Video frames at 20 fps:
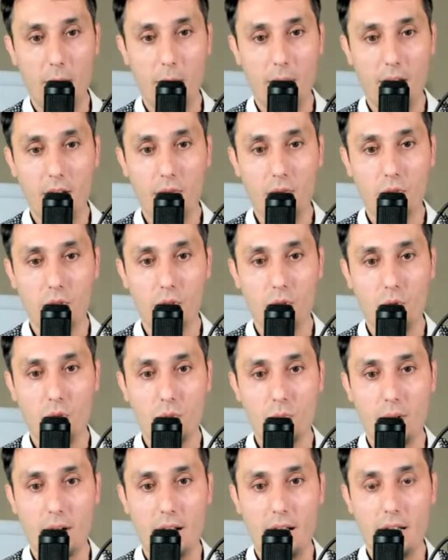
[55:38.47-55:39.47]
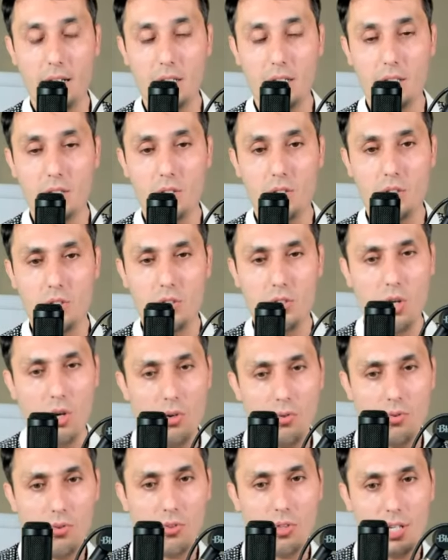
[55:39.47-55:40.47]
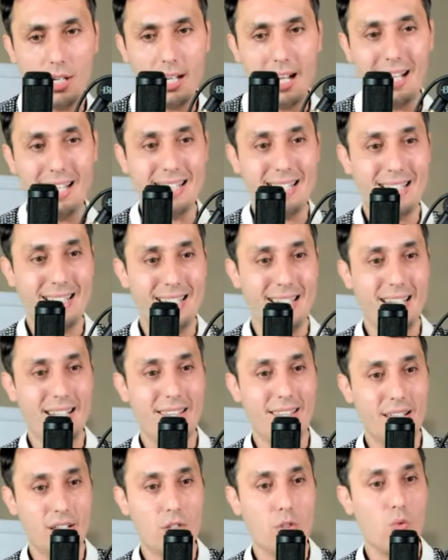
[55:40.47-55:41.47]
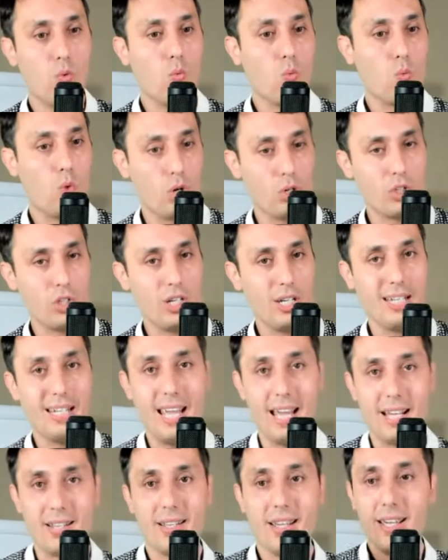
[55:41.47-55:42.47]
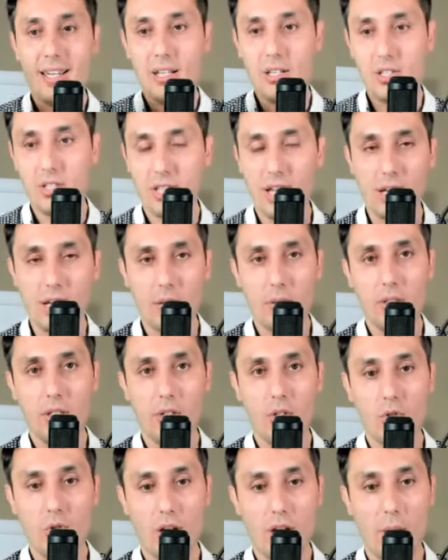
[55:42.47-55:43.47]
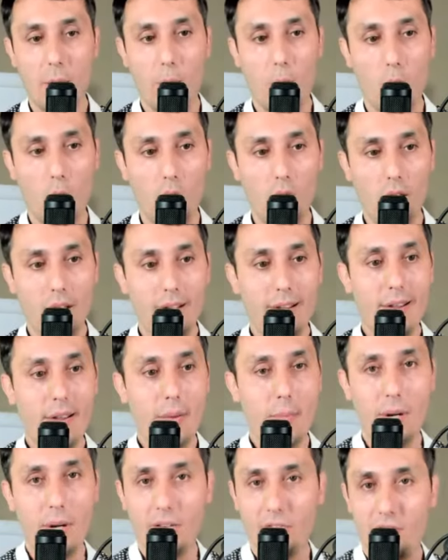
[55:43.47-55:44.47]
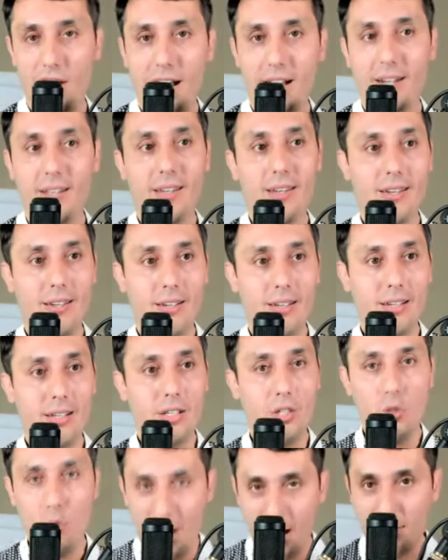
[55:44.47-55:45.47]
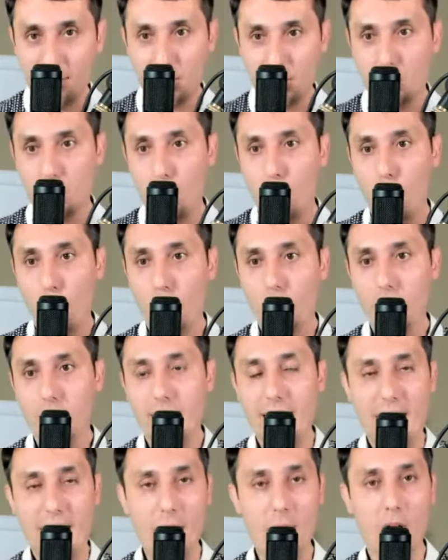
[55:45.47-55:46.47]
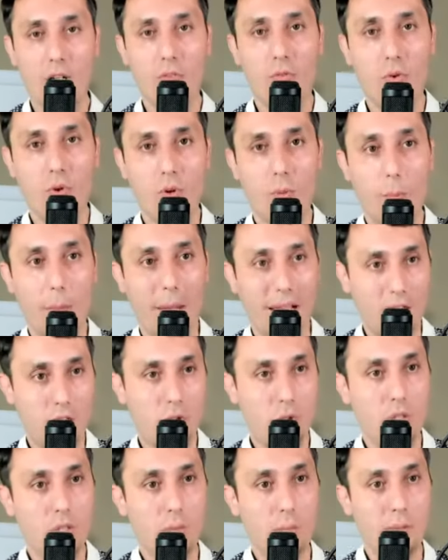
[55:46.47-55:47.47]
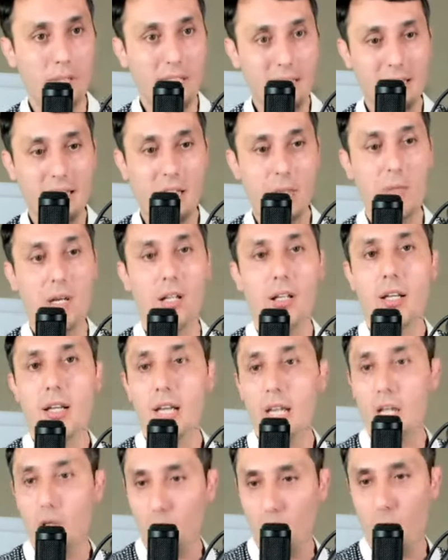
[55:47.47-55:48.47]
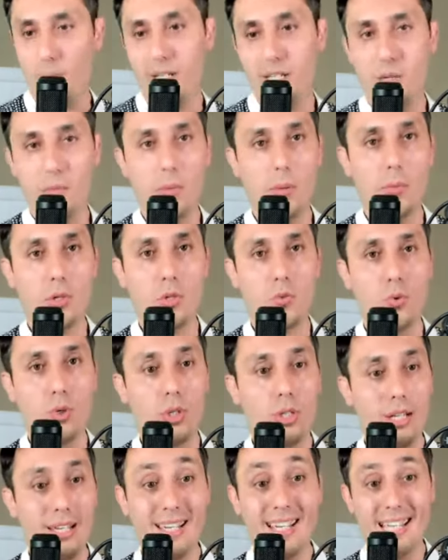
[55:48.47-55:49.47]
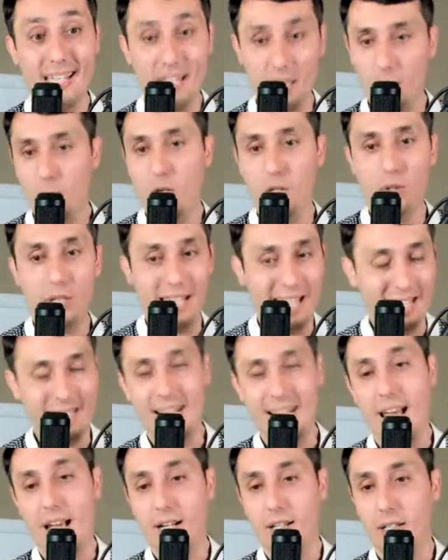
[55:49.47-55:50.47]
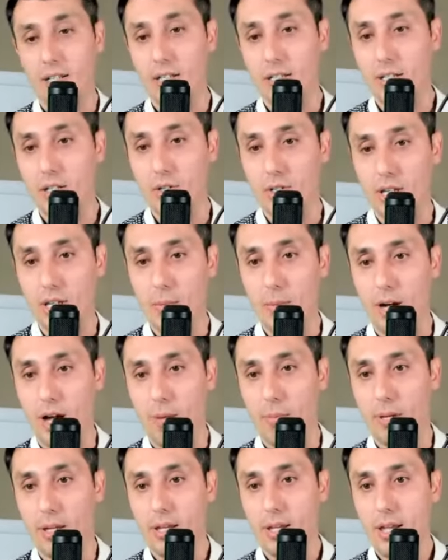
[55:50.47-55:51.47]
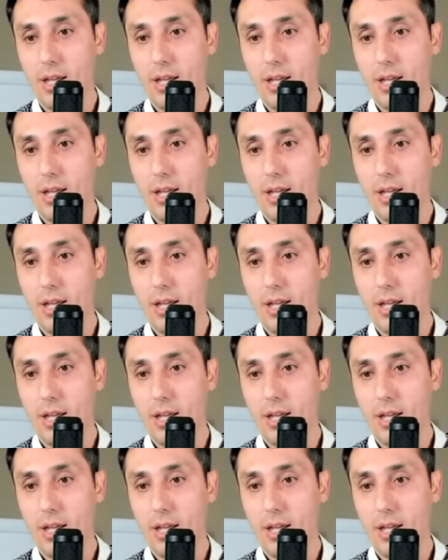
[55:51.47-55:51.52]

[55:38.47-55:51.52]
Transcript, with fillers: paid for the course, but I don't think I see this worksheet. Yes, it's inside of you know training portal. But if not, you have the support email for paid students. Please email, and one of my team members will email exact, you know, same copy.